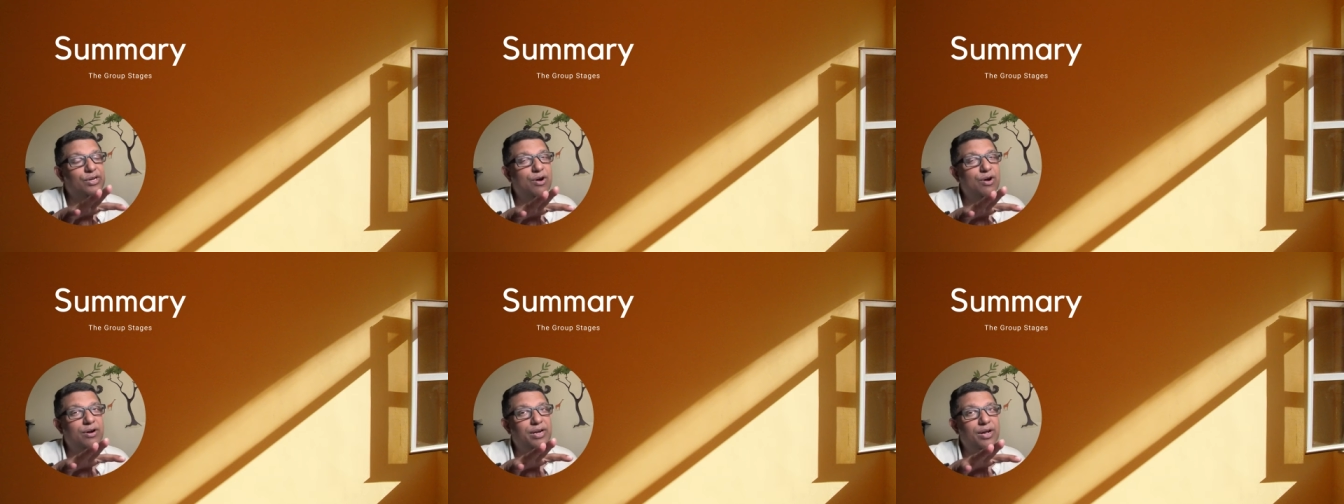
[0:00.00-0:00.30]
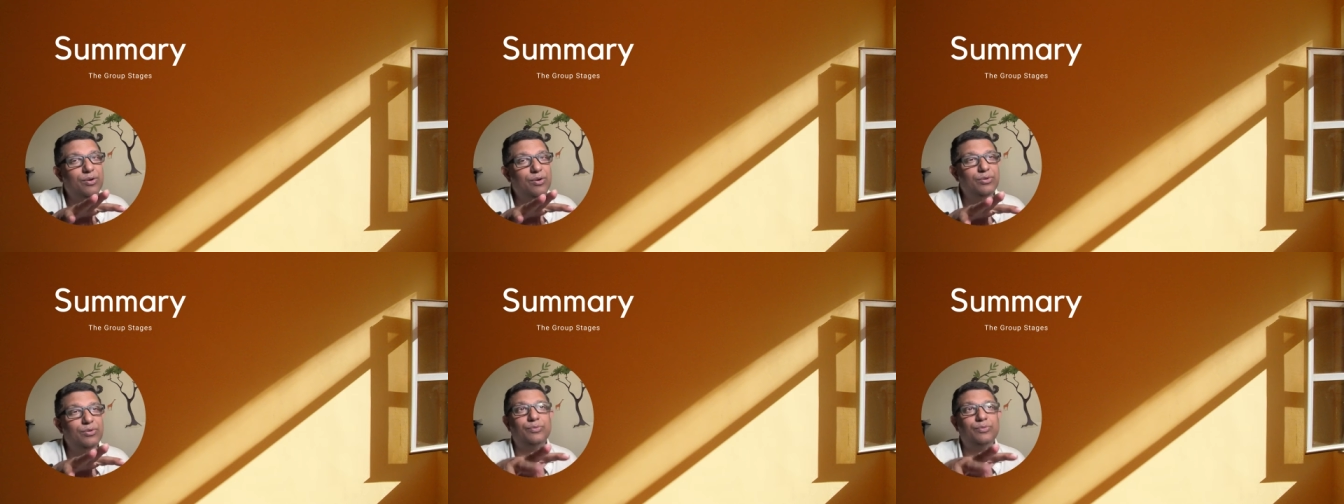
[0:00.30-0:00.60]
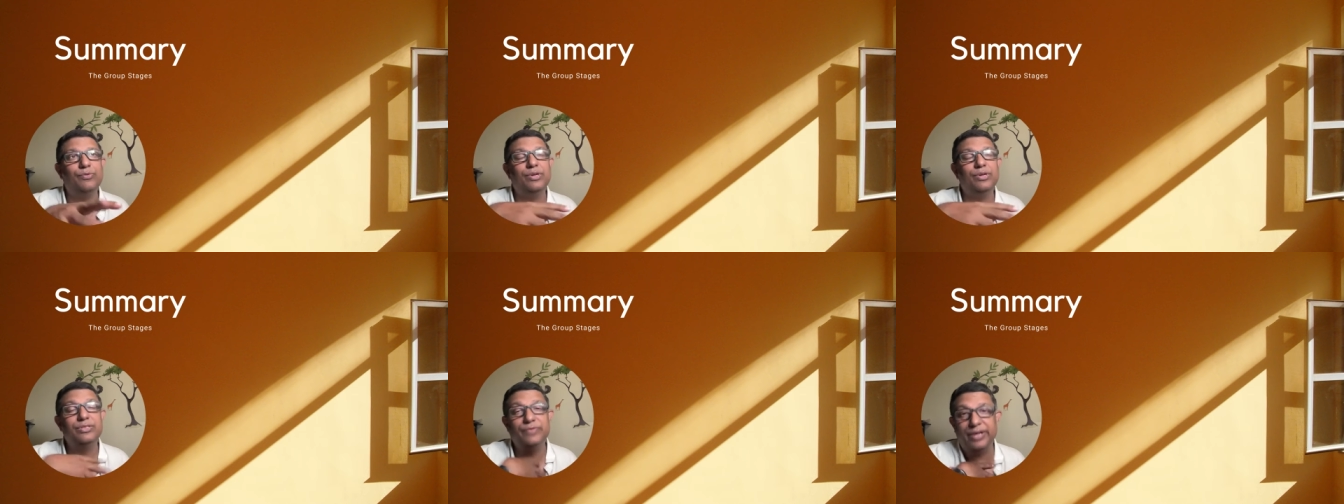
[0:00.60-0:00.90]
he got
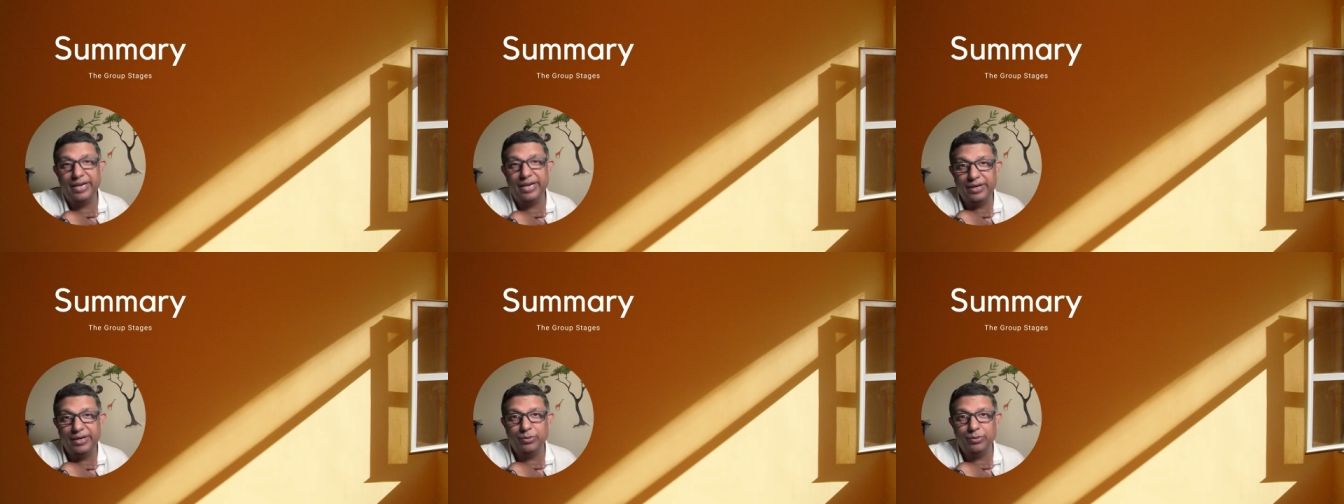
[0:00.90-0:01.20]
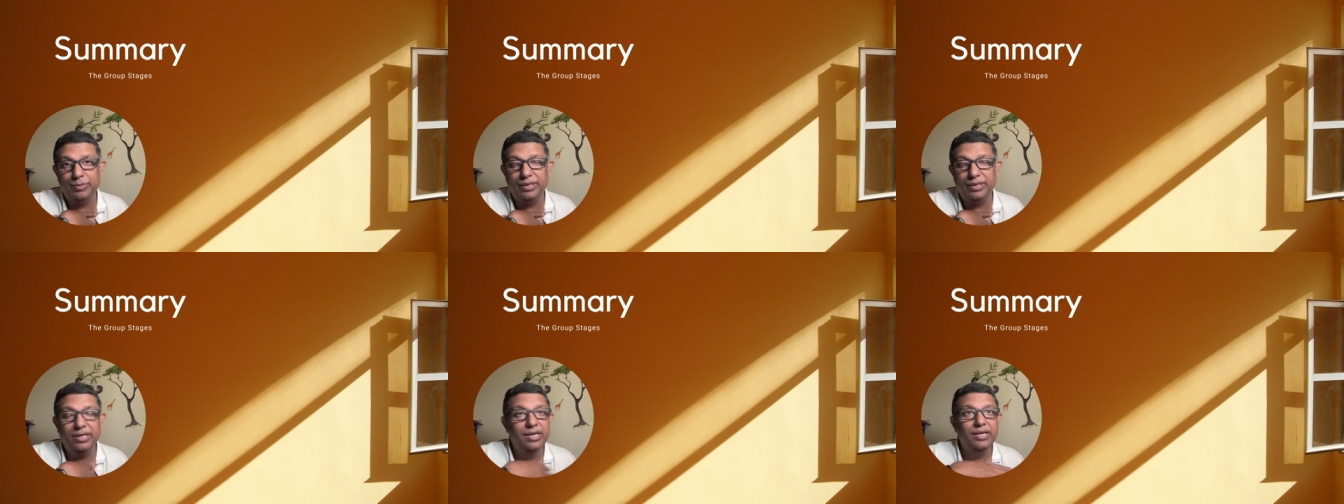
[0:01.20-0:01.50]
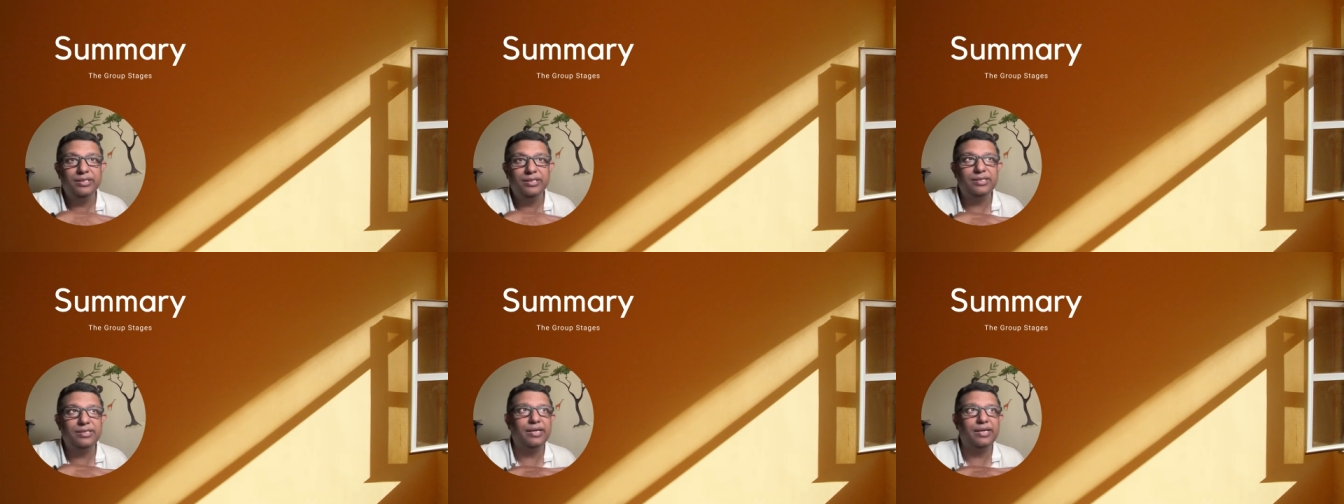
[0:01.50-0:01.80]
out was worrying to me
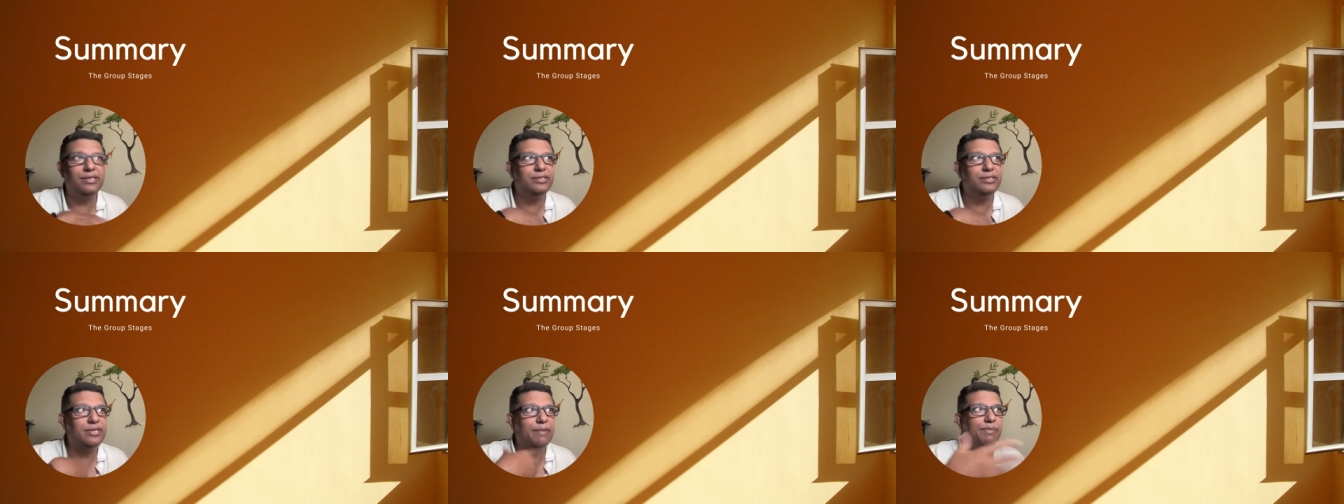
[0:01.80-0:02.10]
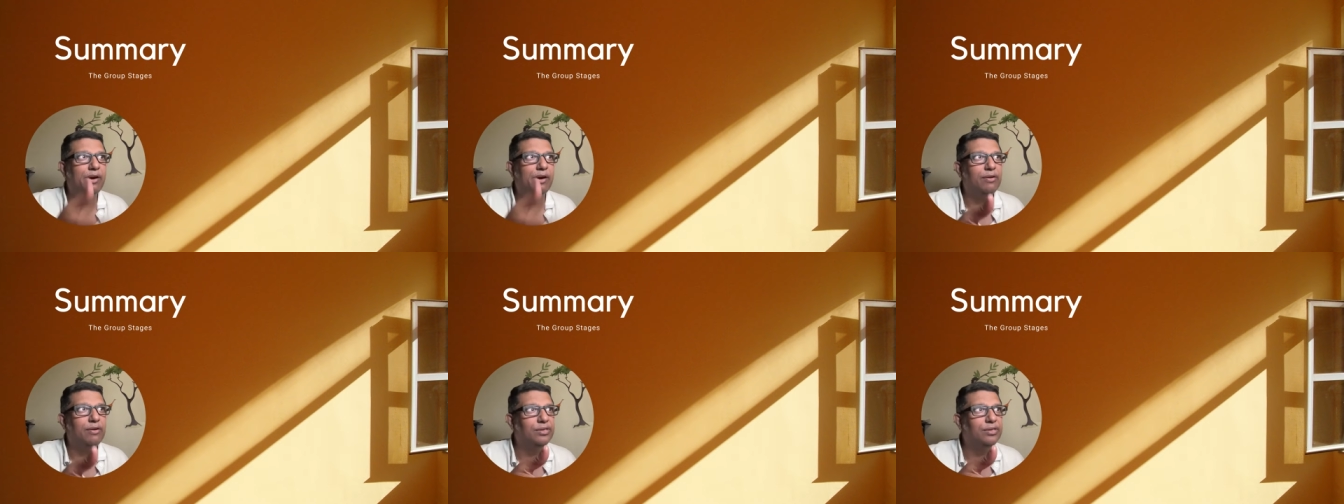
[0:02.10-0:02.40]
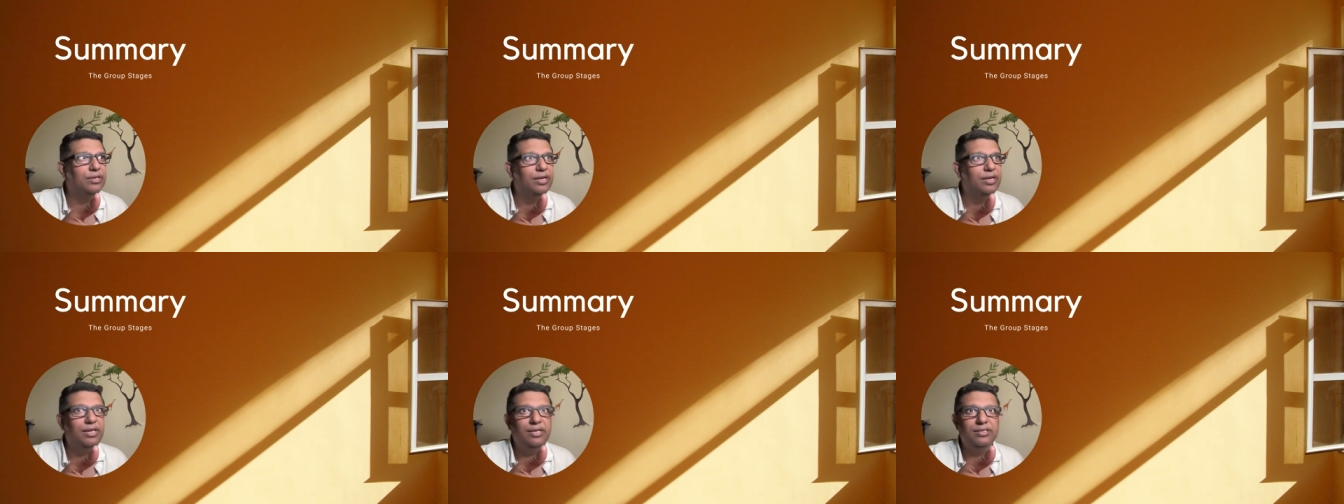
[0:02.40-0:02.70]
it's like he stepped out
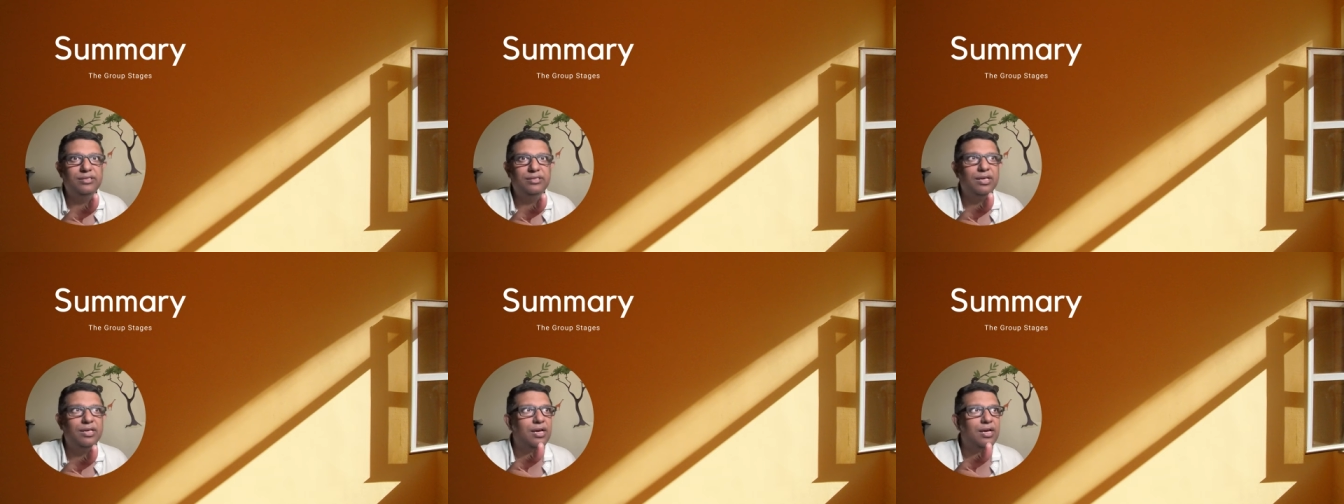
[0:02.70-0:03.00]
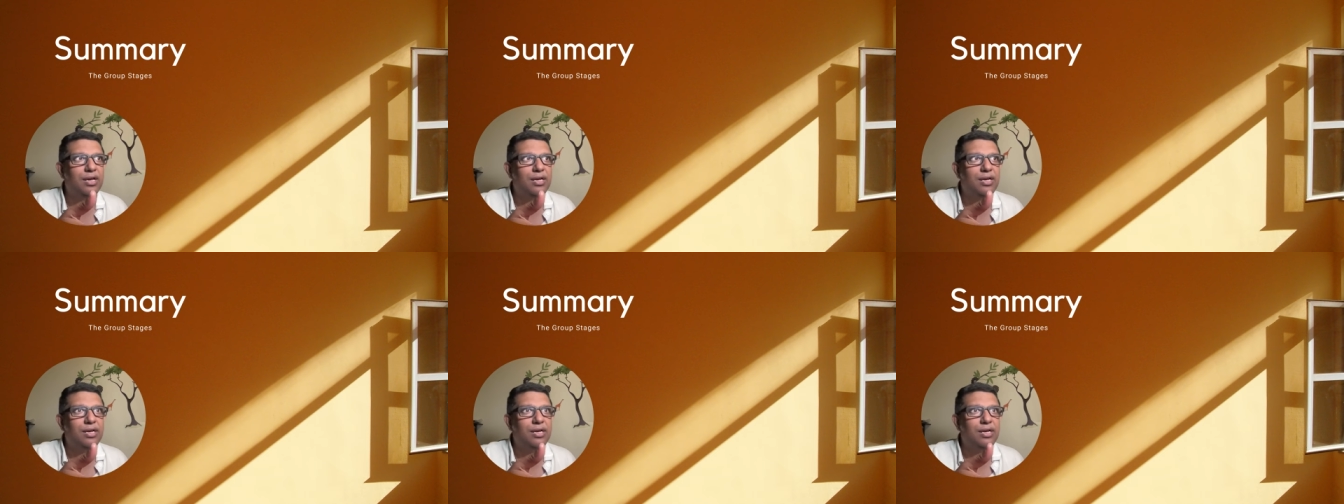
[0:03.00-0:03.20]
of the crease